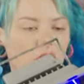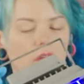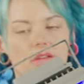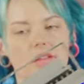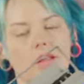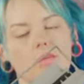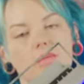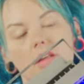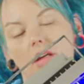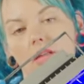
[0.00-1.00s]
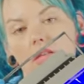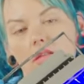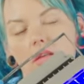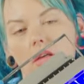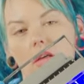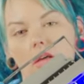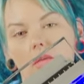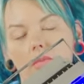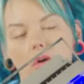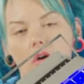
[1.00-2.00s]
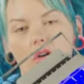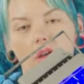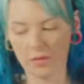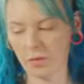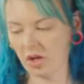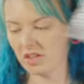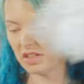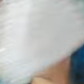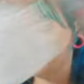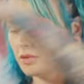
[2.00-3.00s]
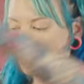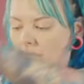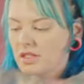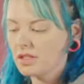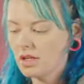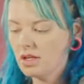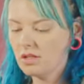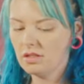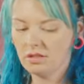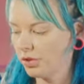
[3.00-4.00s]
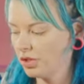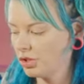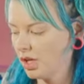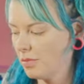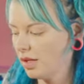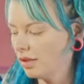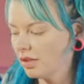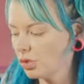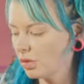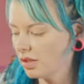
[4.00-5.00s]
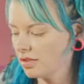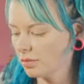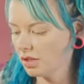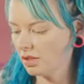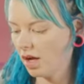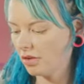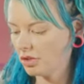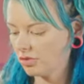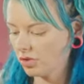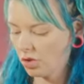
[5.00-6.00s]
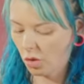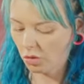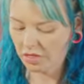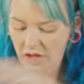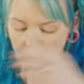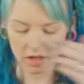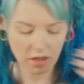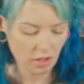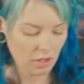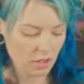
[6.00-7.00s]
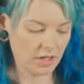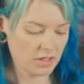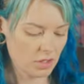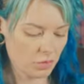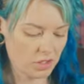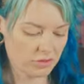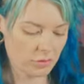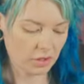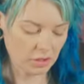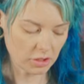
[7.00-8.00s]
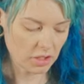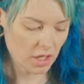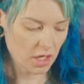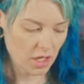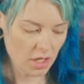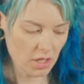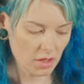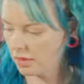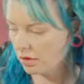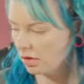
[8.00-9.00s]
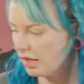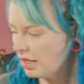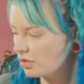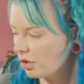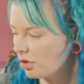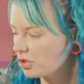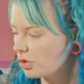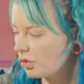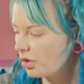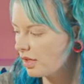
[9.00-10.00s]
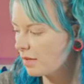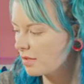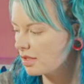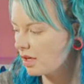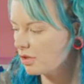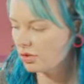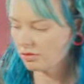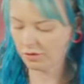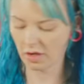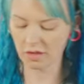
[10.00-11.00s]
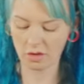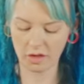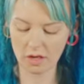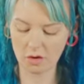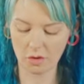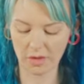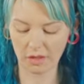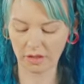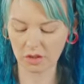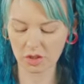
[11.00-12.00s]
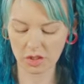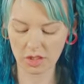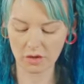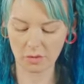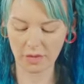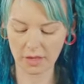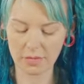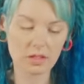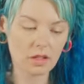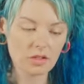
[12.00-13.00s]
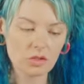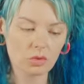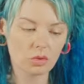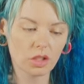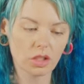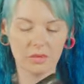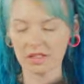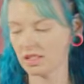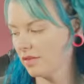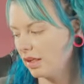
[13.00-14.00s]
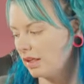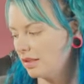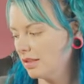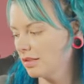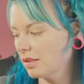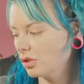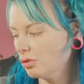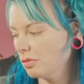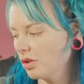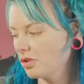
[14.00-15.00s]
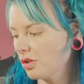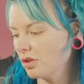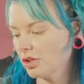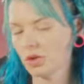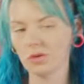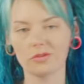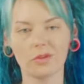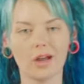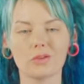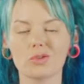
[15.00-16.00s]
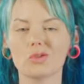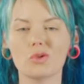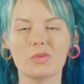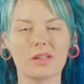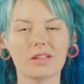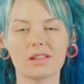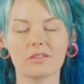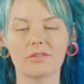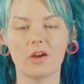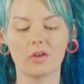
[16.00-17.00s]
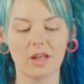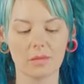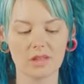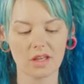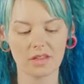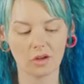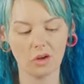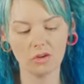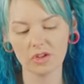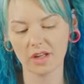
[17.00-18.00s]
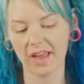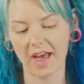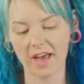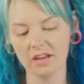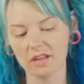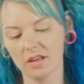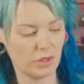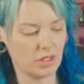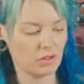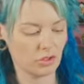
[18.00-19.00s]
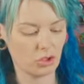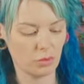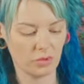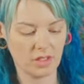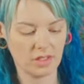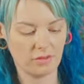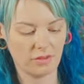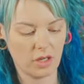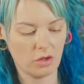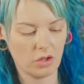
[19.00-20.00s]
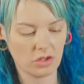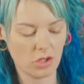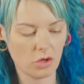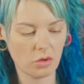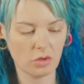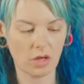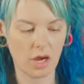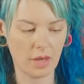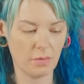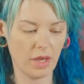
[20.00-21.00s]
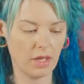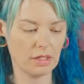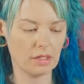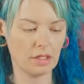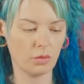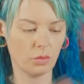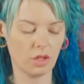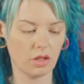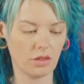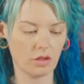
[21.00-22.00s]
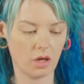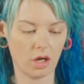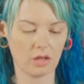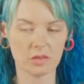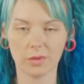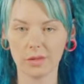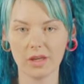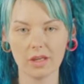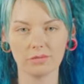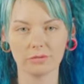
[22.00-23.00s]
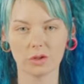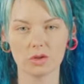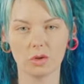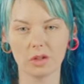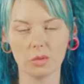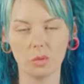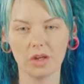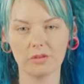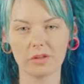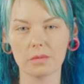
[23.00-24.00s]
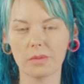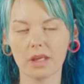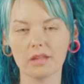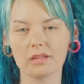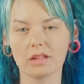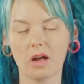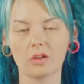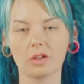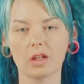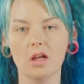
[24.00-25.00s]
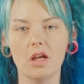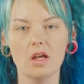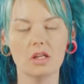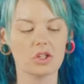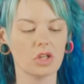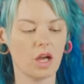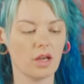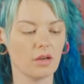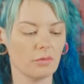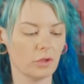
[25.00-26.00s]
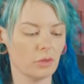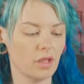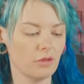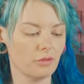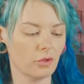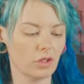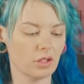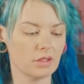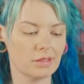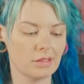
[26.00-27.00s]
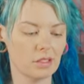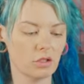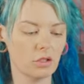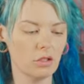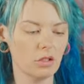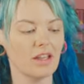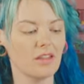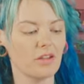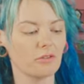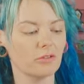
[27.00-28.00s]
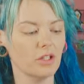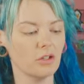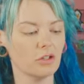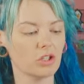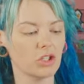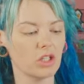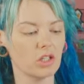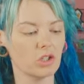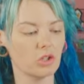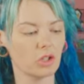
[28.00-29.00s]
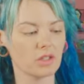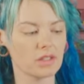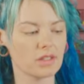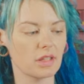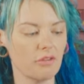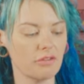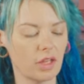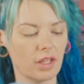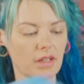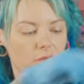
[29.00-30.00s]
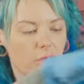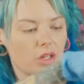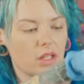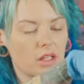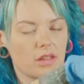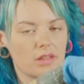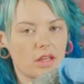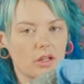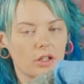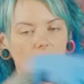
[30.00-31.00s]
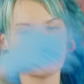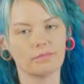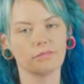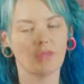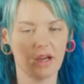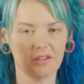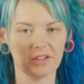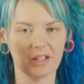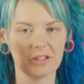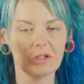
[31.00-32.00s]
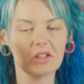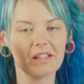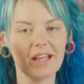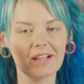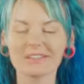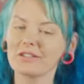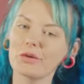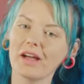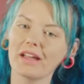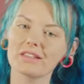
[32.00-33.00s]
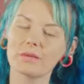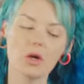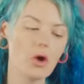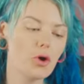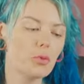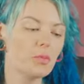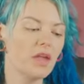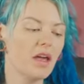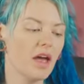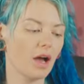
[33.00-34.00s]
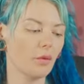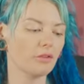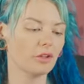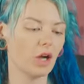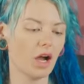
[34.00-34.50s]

rely on the same size ball. The balls came from Amazon. Pretty sure I paid like 20 something dollars for the whole thing. Resin was from the Glitter Guy. The light is also on Amazon. You can find the light on my Linktree on my Amazon store. I'm gonna see if I can get these disco balls on there too. If not, super easy to find on Amazon. The cauldron I had, but these are super easy to find also. I painted it with uh, spray paint, Rust-Oleum white for the base, color shot mermaid for the teal. In the reel, she took stuffing and put it in the center I forgot to look at that because I knew I had some at home. However,